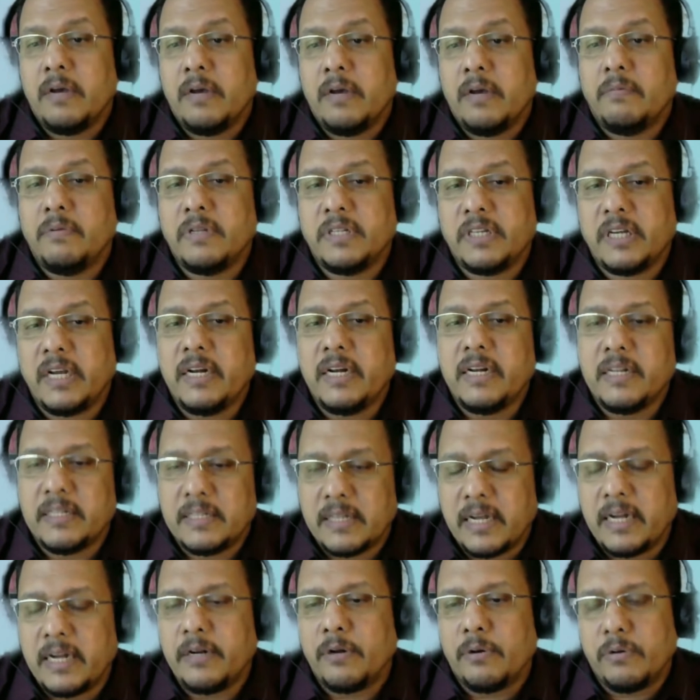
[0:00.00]
which can
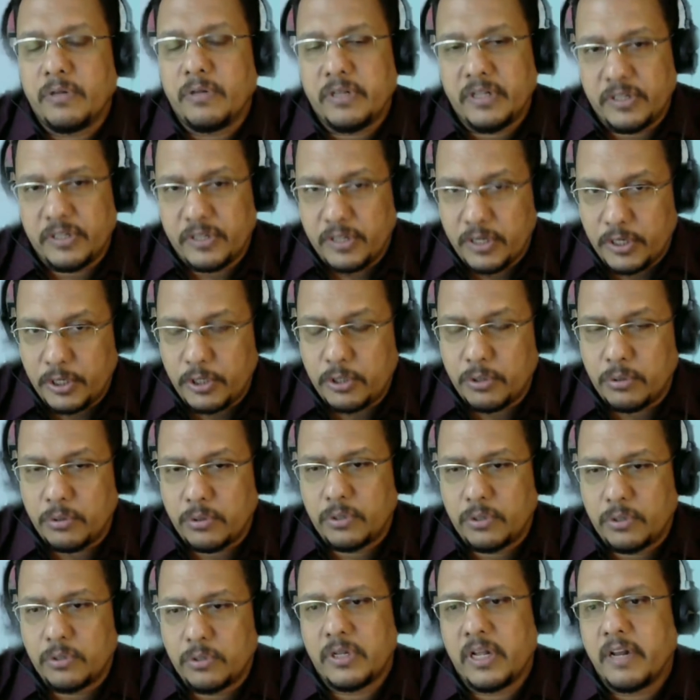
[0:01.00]
decide on these issues.
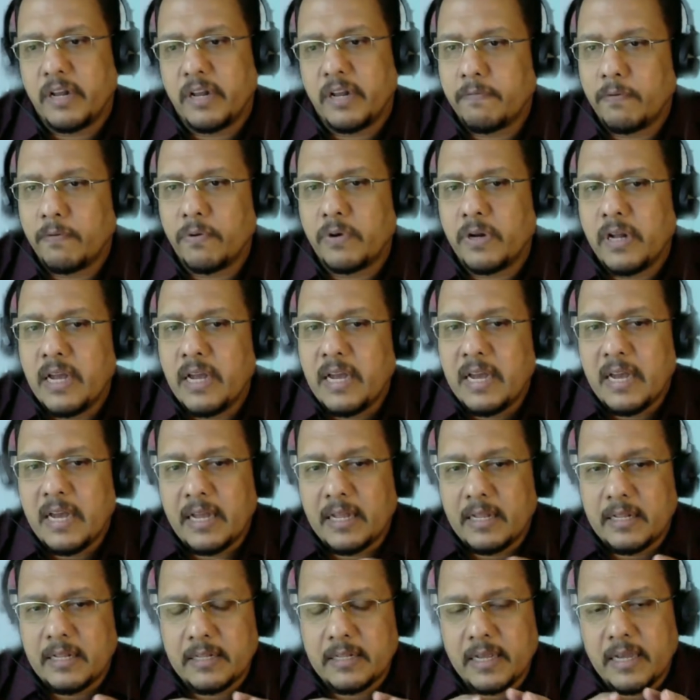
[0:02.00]
So therefore,
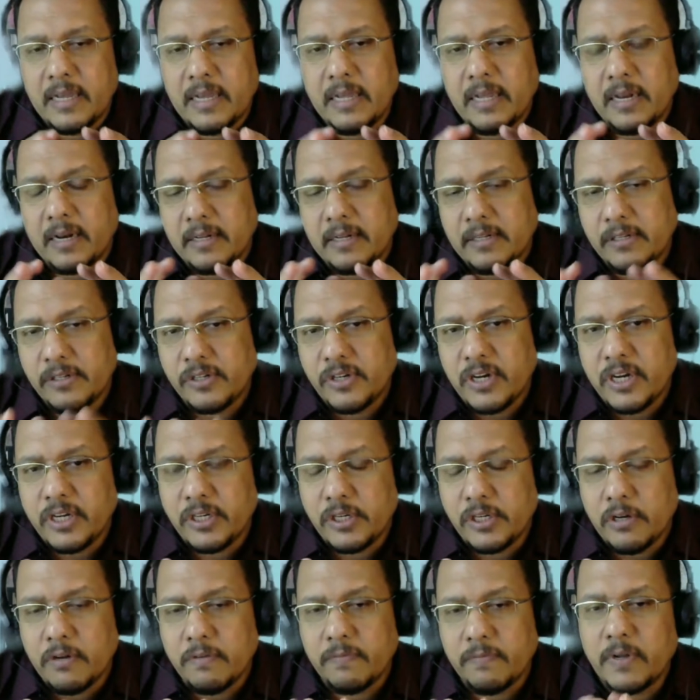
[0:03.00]
the
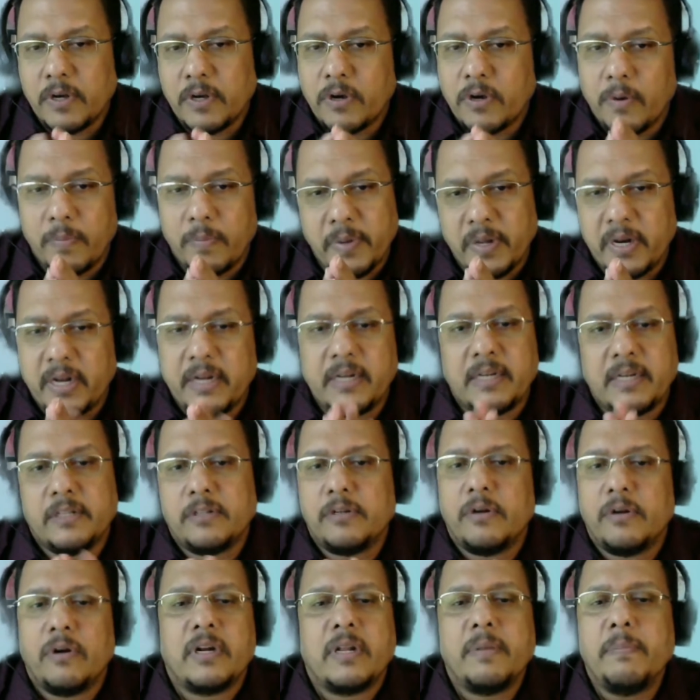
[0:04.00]
registration of the copyright
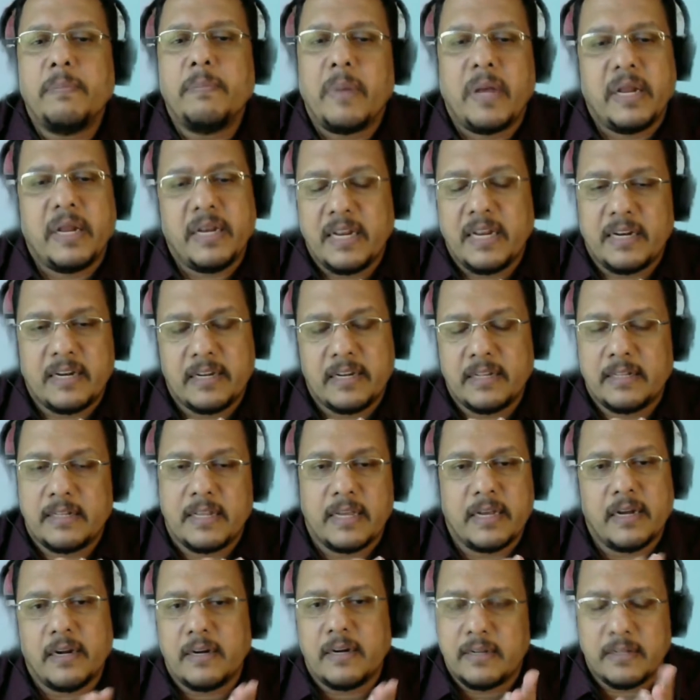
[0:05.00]
is not a mandatory
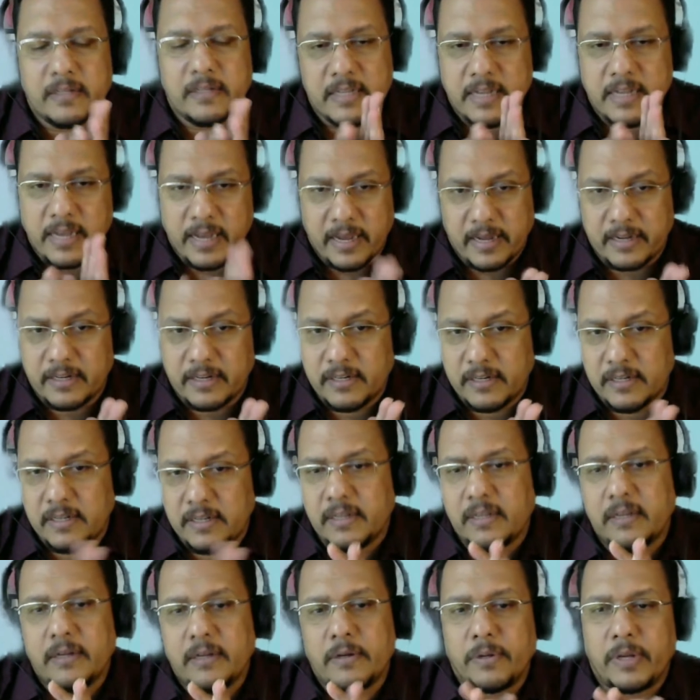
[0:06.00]
thing under the Act.
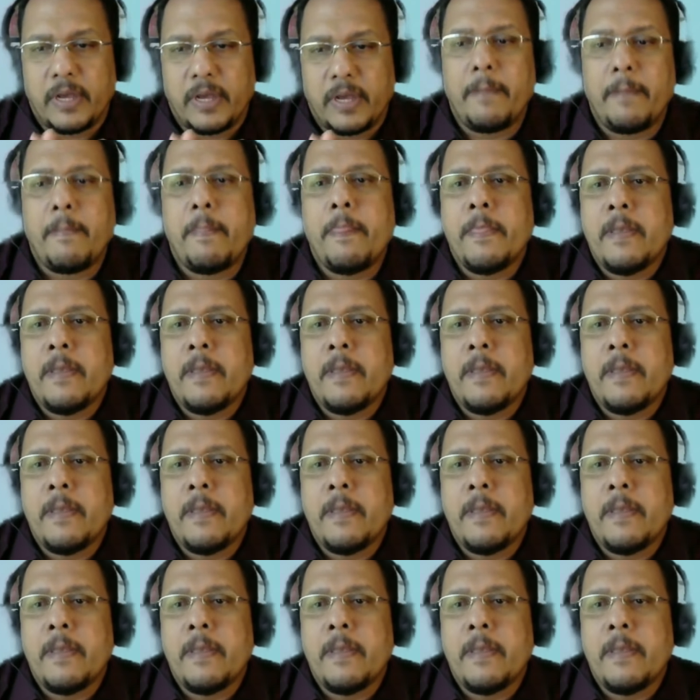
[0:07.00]
Okay.